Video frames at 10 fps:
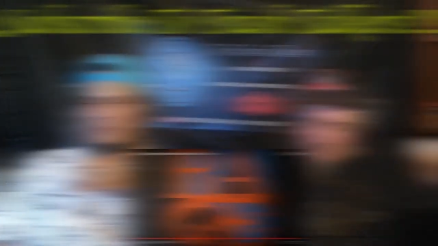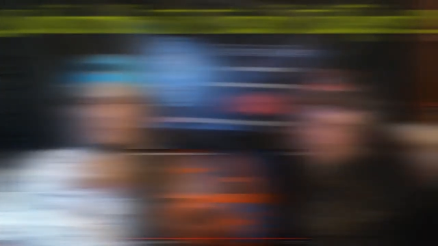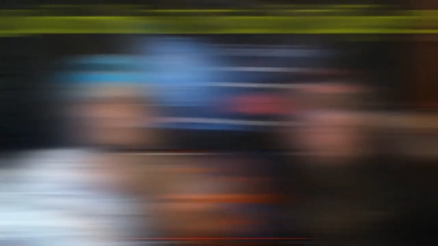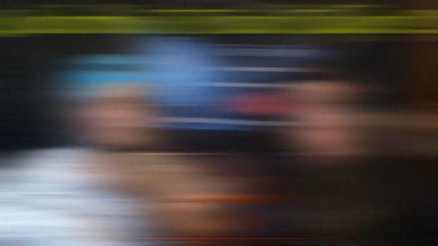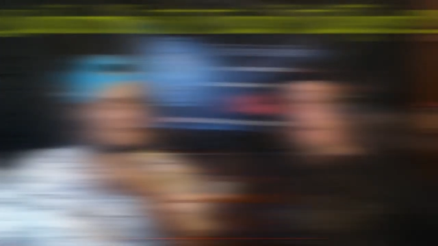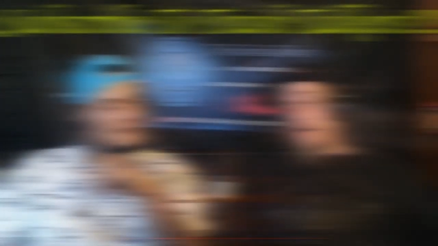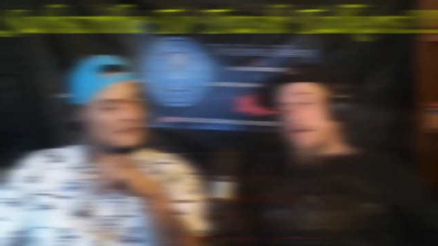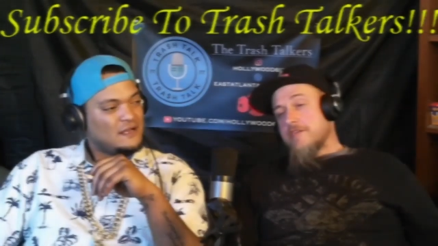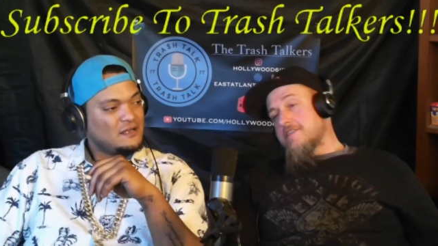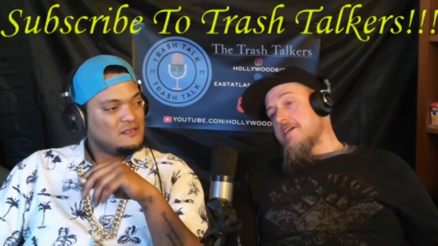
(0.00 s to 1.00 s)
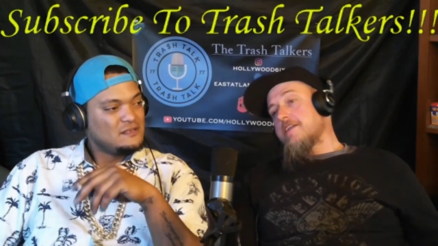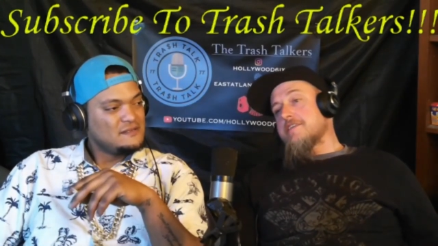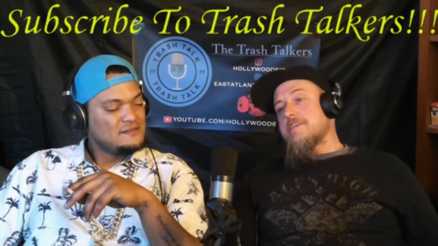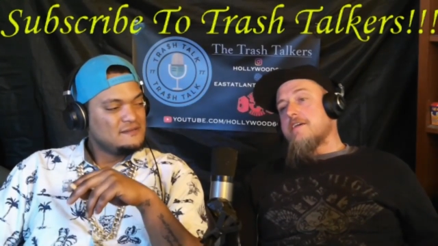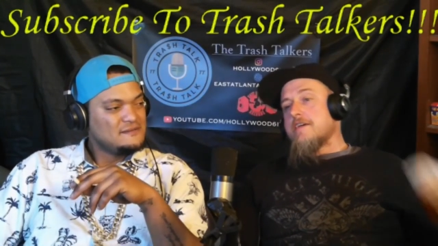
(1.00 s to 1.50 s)
Speaker 1: Now, I will say
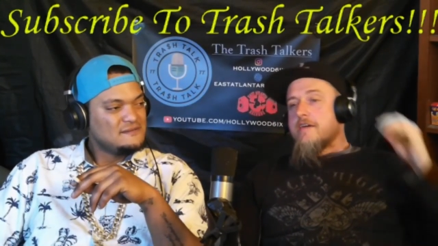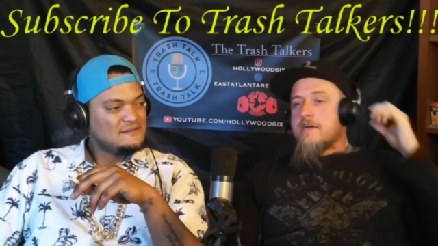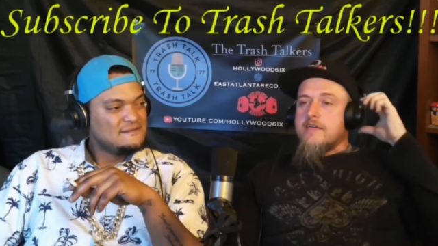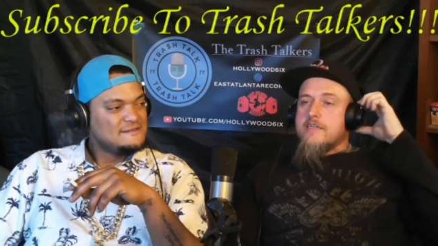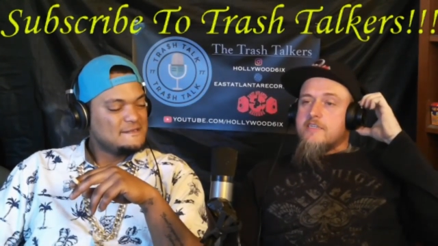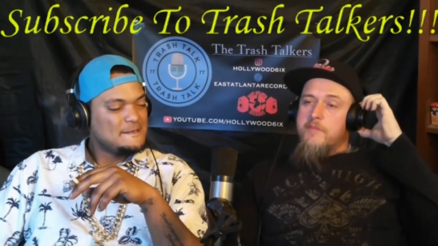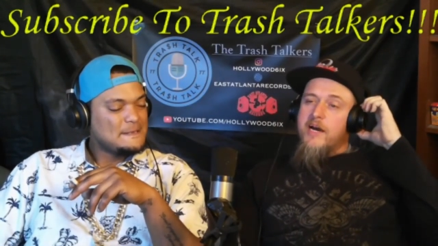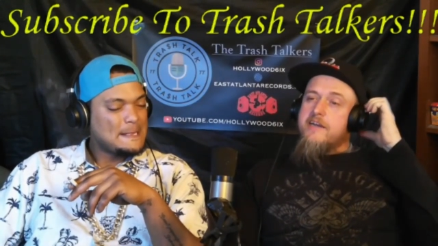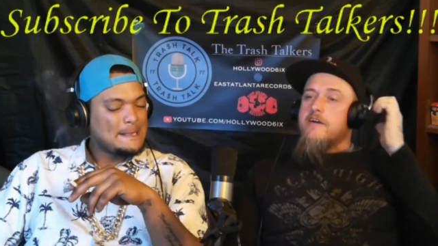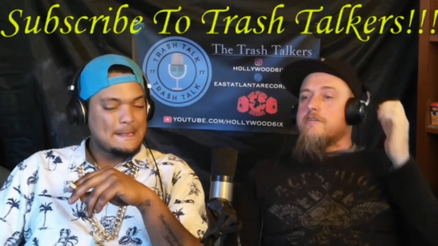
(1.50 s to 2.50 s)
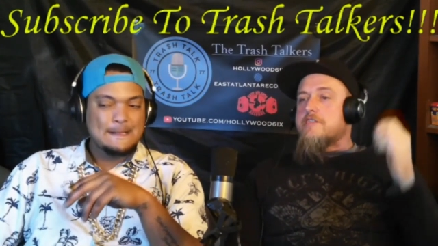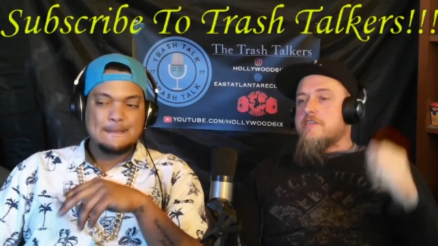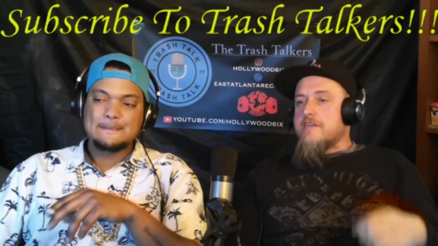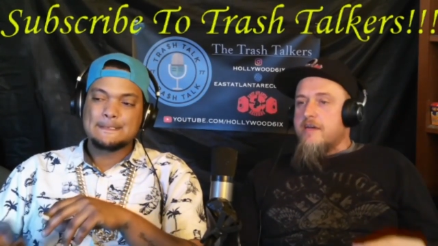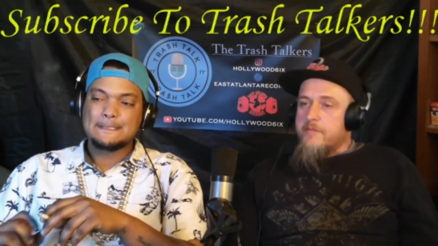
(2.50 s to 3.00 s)
this to my
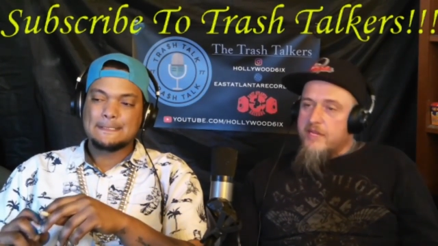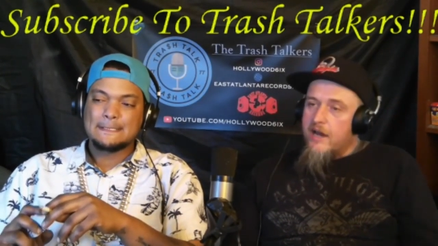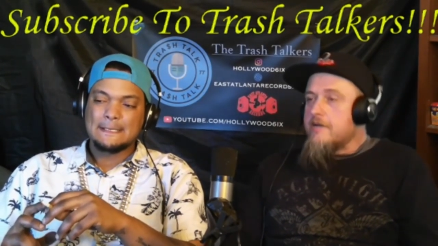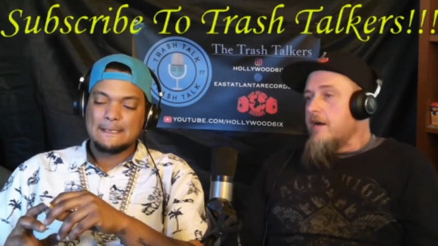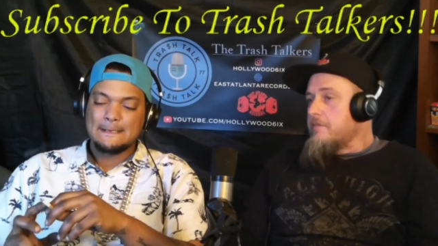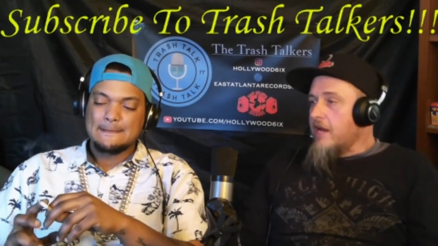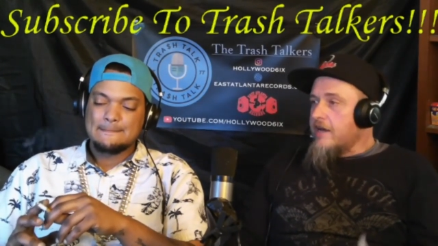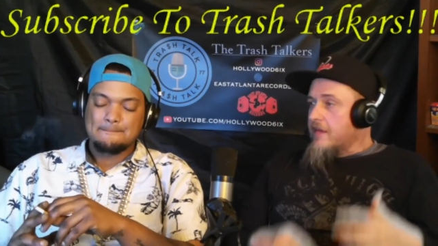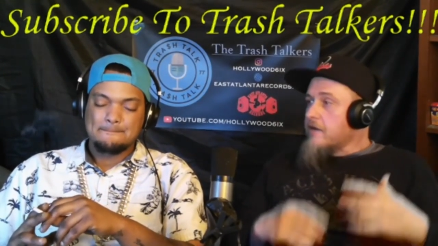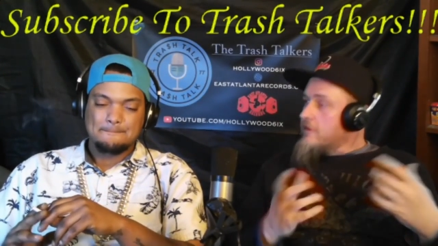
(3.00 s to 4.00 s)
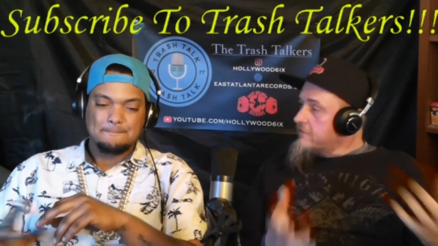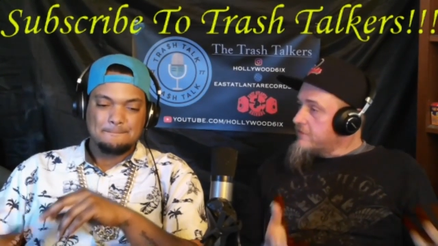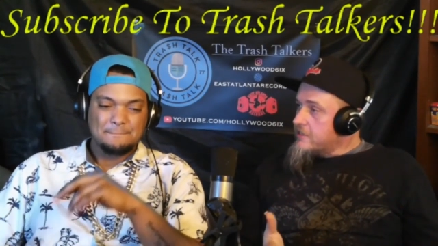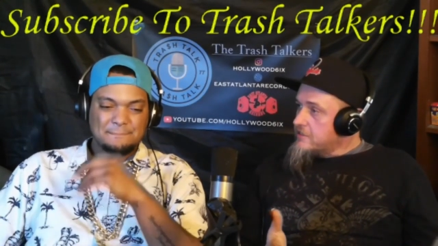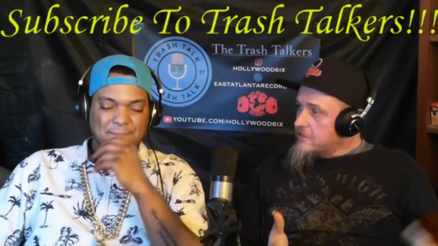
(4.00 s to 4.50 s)
notion, I mean, I don't, I'm not that well
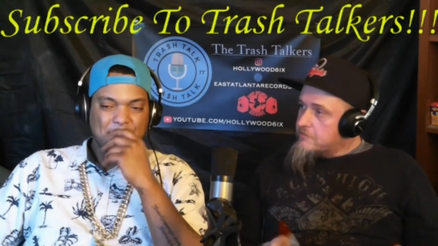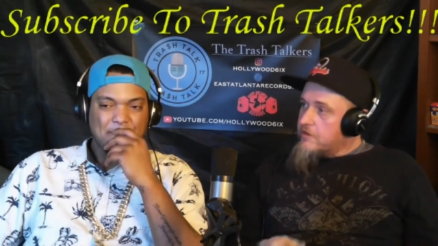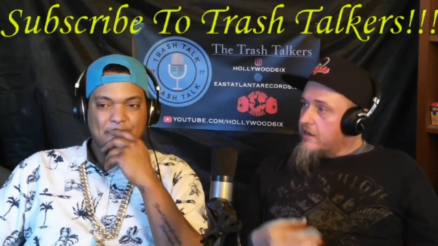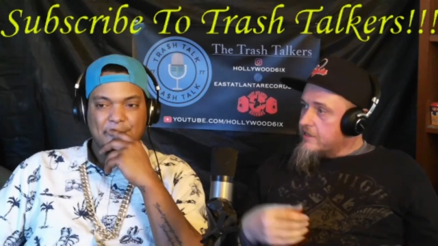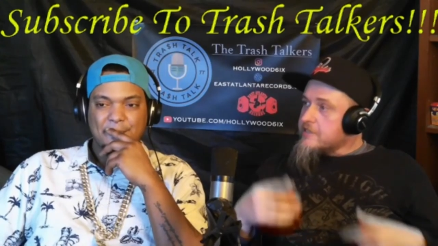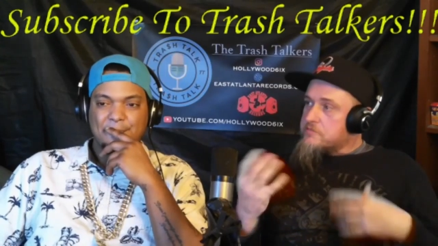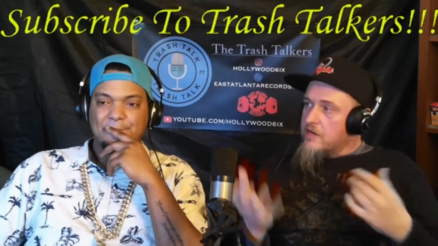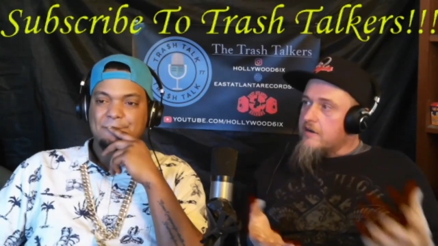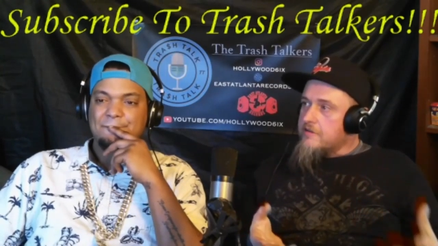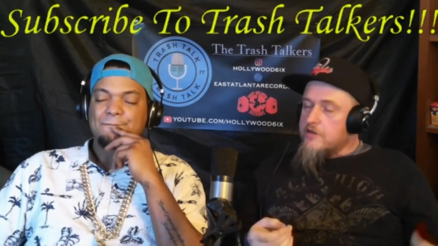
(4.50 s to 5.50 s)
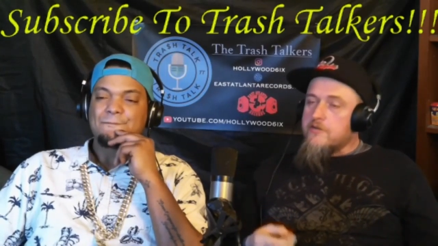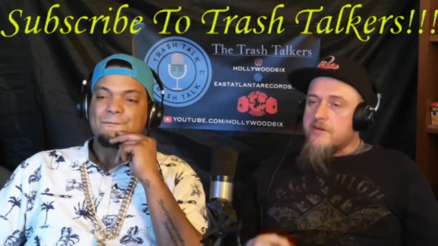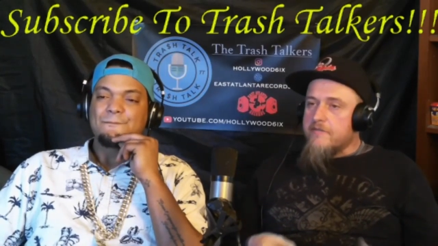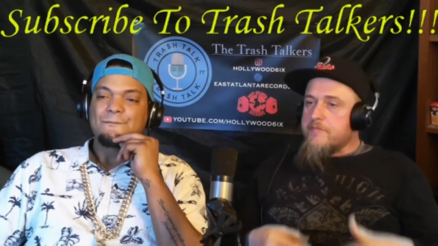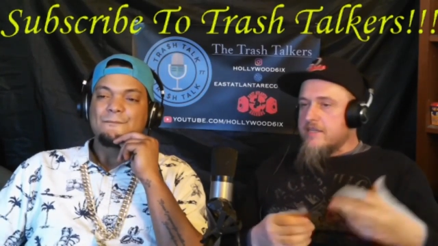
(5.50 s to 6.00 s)
versed in rock, as we all know it.
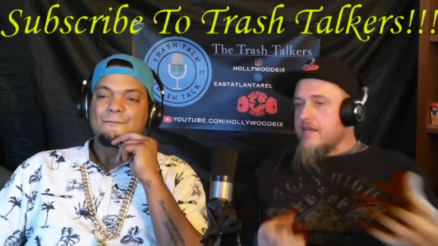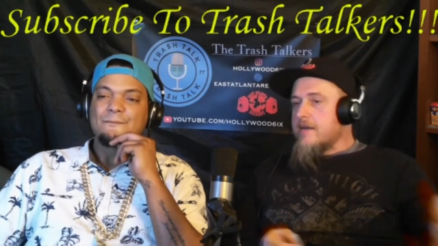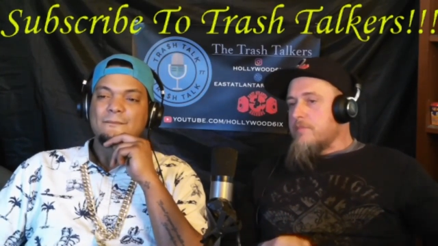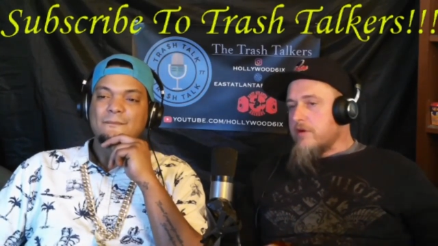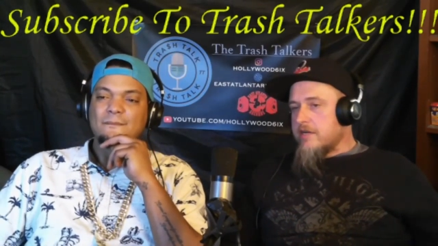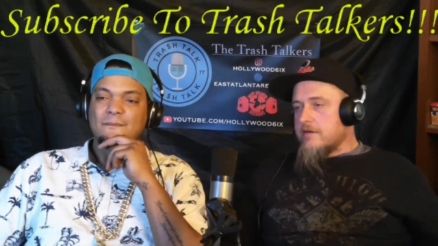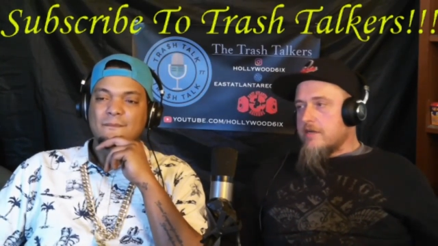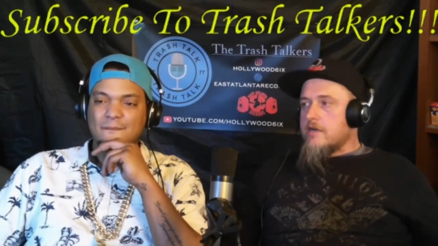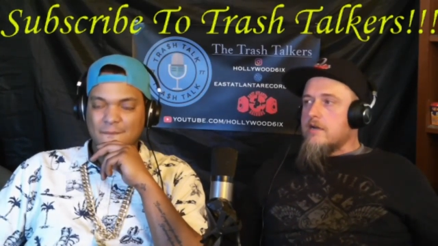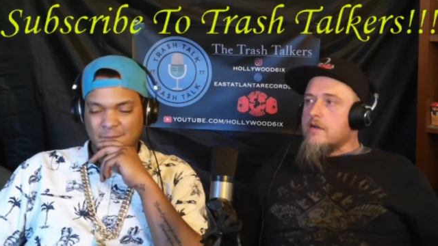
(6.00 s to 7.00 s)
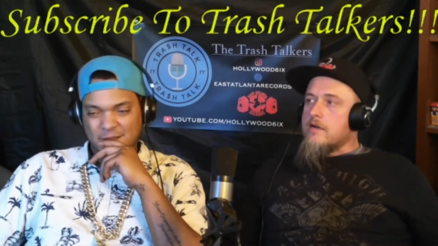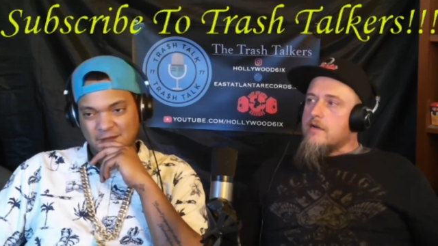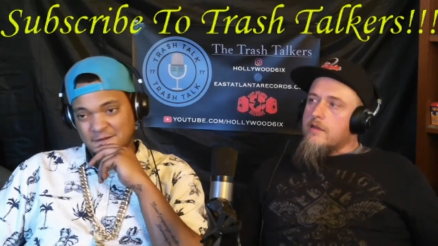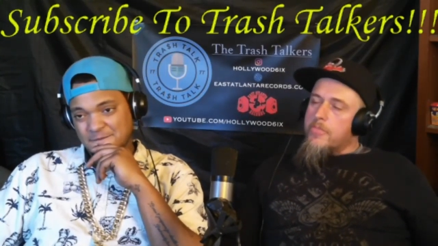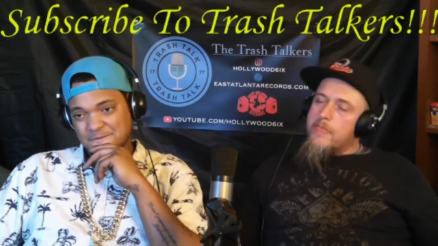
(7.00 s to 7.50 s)
I've made that a point on here.
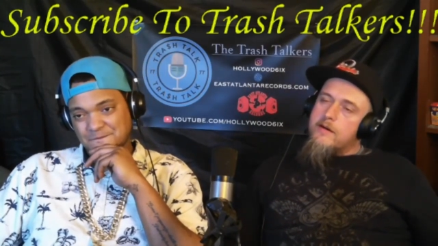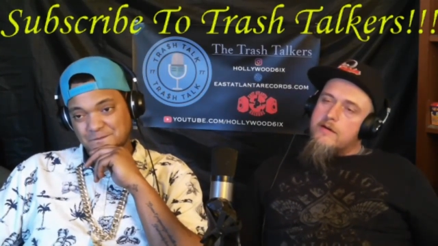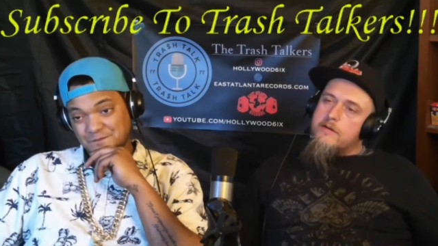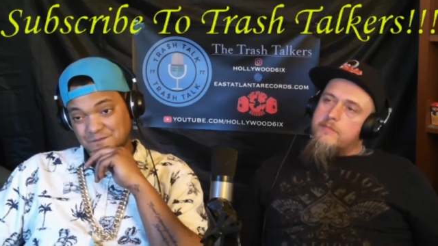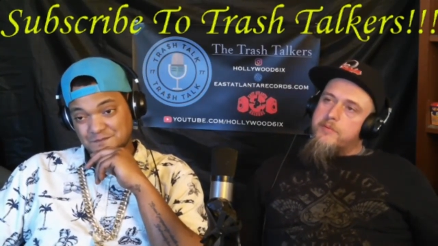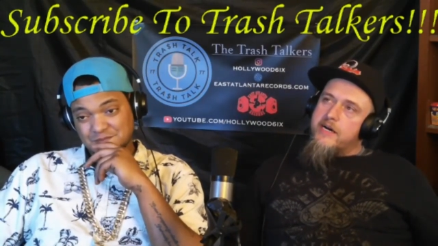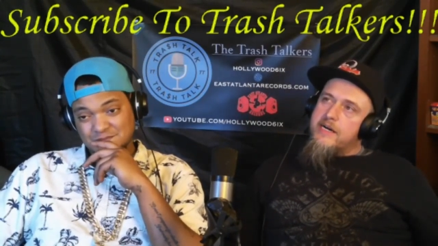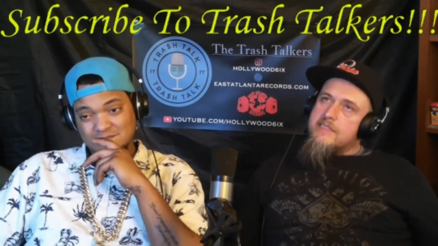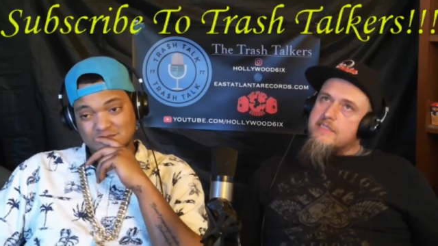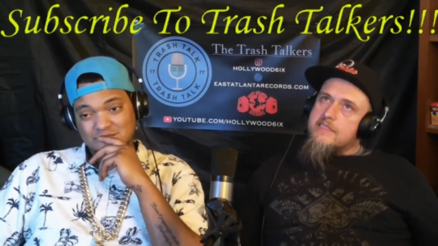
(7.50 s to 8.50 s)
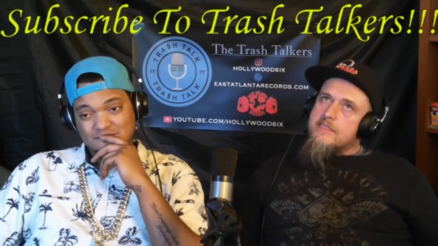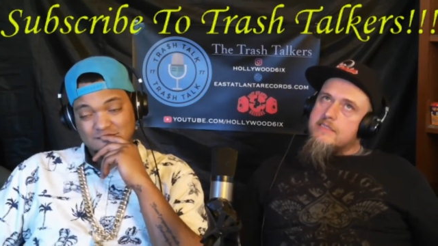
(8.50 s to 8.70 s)
Okay. But